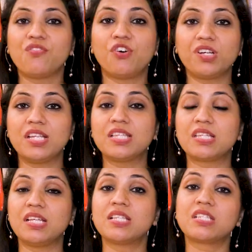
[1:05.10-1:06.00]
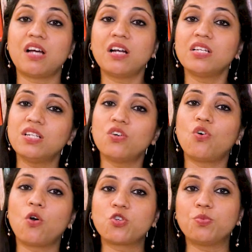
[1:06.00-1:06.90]
For instance, started
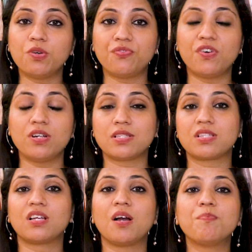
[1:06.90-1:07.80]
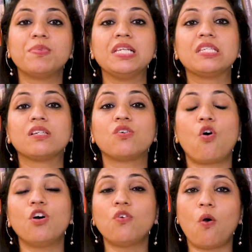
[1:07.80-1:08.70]
on October 1st, completed
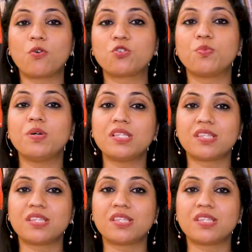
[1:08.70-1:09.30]
on October